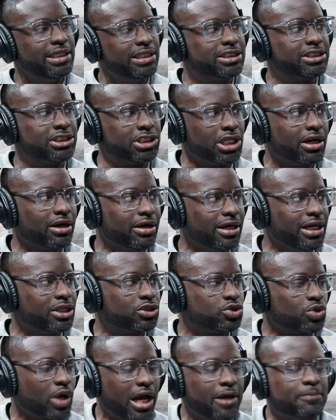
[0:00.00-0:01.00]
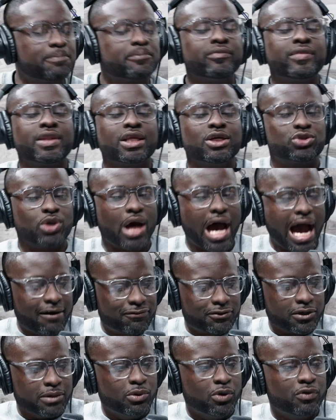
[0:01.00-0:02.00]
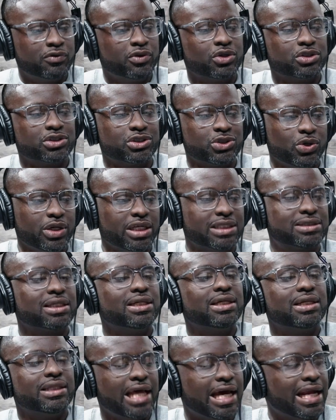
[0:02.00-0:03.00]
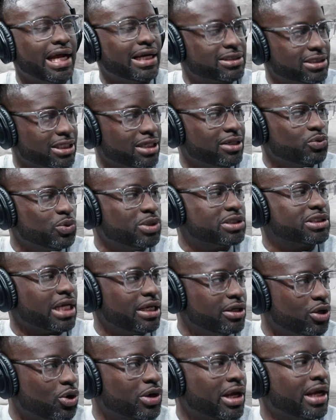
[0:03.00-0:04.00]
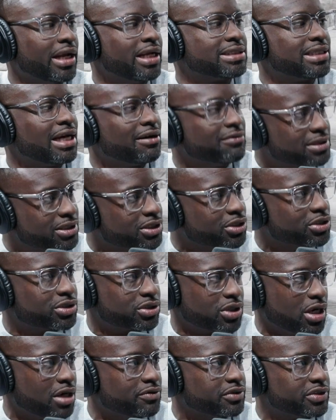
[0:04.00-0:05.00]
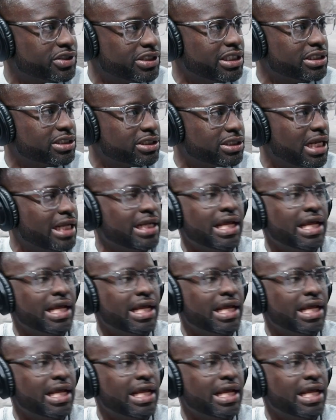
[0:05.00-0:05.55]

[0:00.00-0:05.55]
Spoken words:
he's serious, right? So after you moved those units, then we said, okay, let's have a serious conversation.